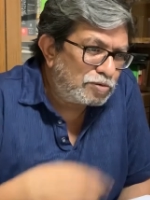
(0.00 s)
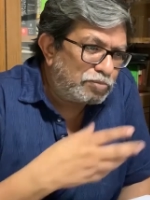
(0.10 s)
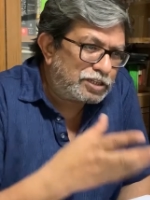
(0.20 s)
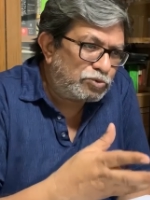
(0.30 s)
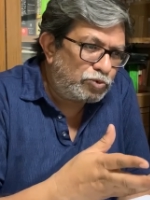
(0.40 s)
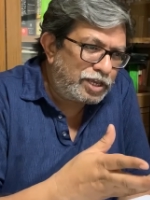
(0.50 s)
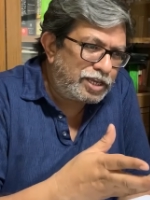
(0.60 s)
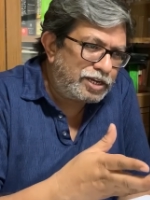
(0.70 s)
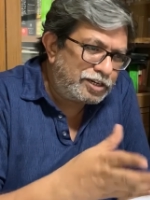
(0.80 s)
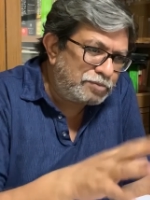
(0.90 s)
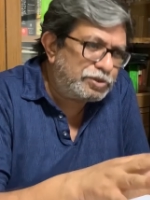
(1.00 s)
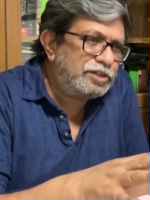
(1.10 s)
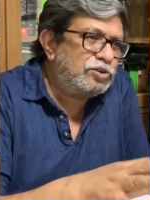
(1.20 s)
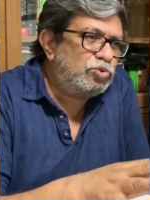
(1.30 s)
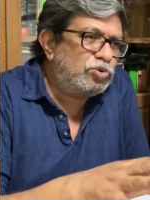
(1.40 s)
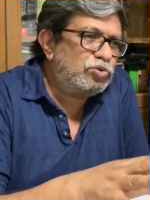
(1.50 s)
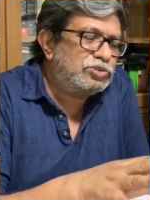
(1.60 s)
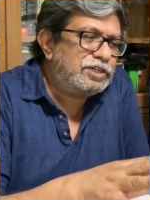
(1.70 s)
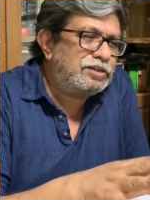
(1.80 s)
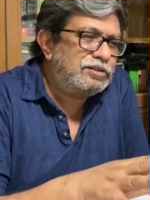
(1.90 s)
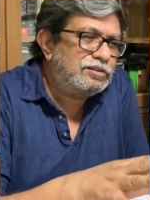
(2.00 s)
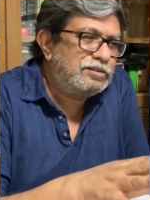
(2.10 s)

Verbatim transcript: But the way Indian Penal Code looks at